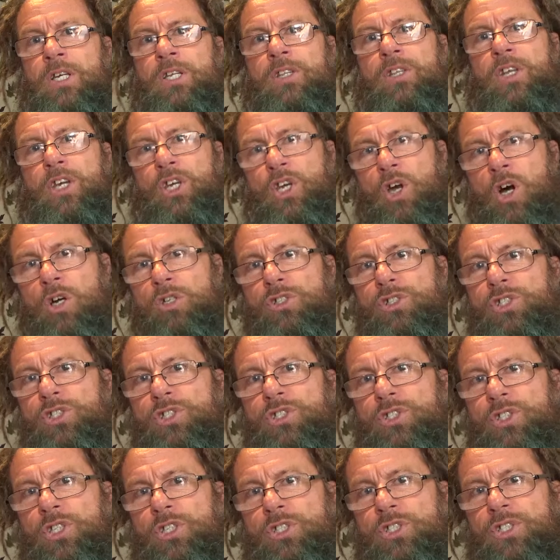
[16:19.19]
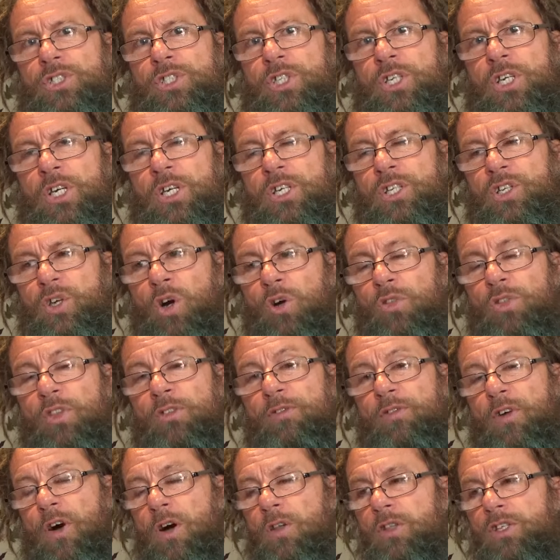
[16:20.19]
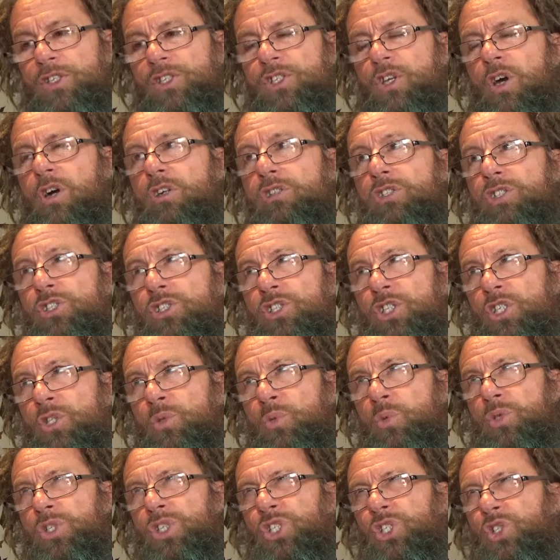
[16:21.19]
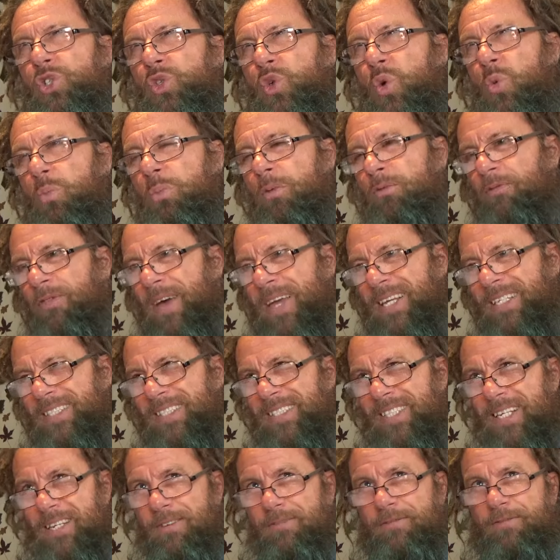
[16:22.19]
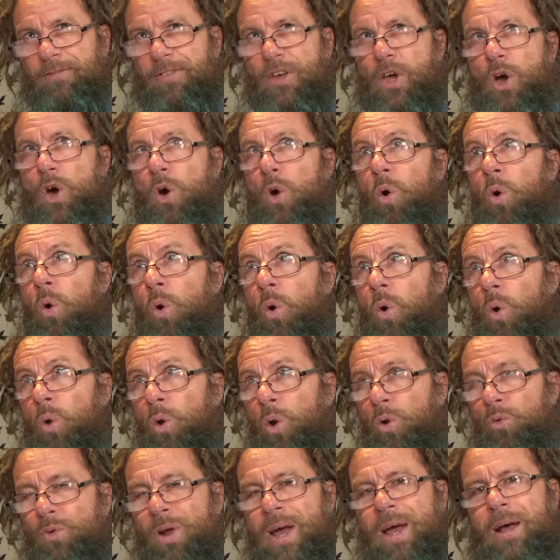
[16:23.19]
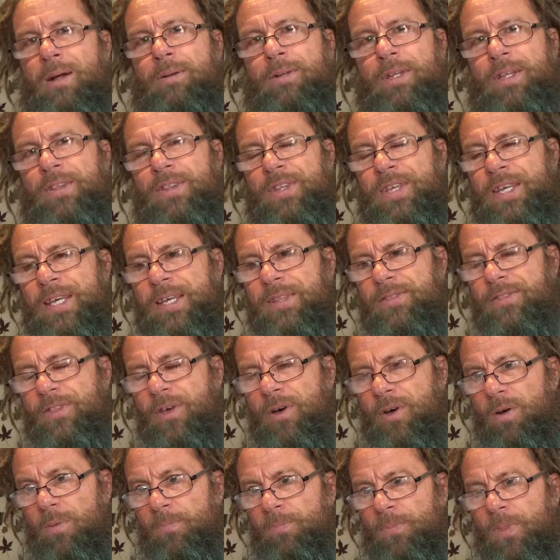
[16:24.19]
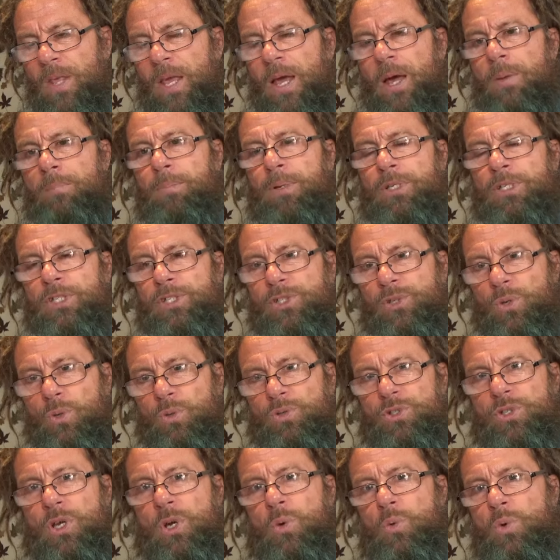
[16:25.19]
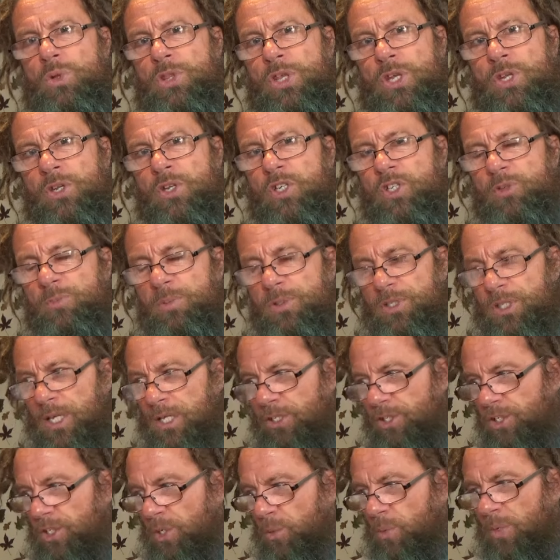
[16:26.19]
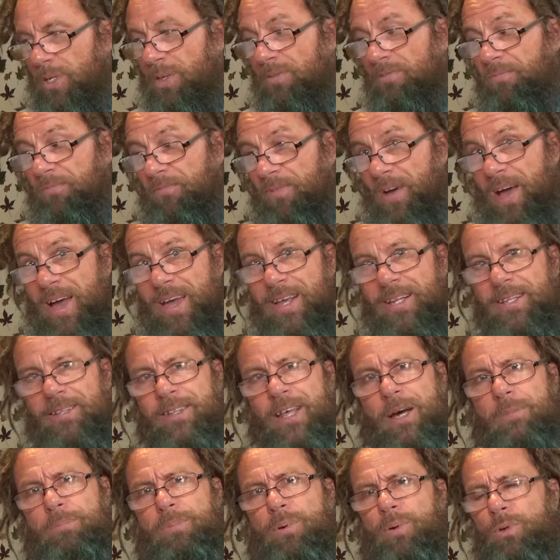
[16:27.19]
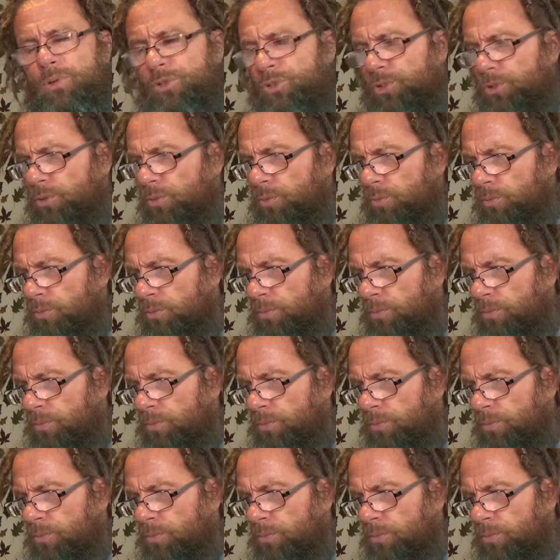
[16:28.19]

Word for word: The consciousness. God the Father's consciousness, which is all pervasive, all around in the ether, but it's also within us potentially. We can find that portal.